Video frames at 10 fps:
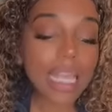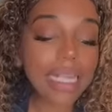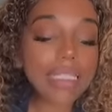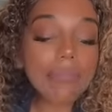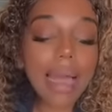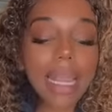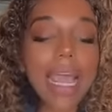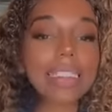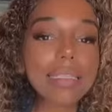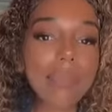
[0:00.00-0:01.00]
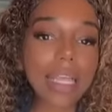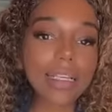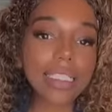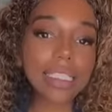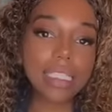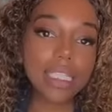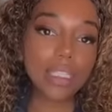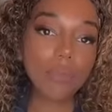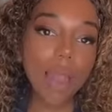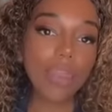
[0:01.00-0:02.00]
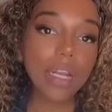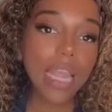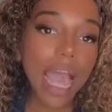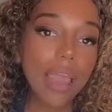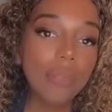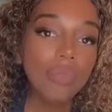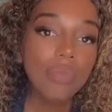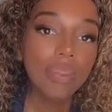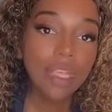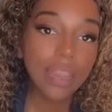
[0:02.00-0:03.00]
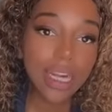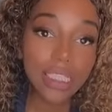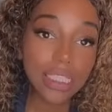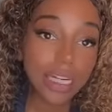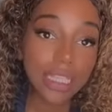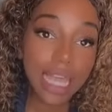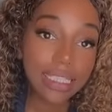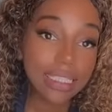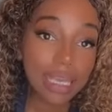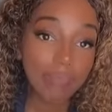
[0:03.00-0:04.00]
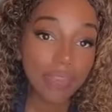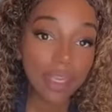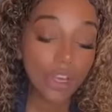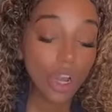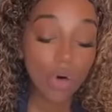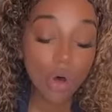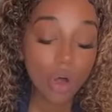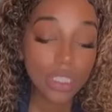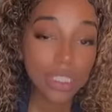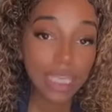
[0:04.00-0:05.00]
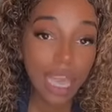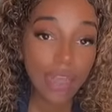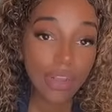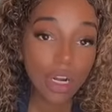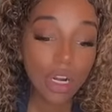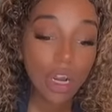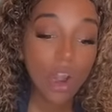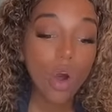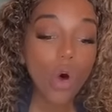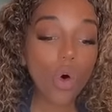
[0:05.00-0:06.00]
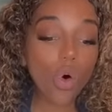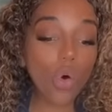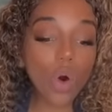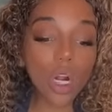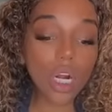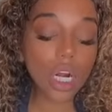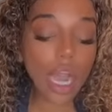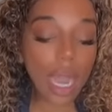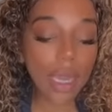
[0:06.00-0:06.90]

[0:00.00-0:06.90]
Like, somebody has to make a decision whether or not they're just going to let something go altogether or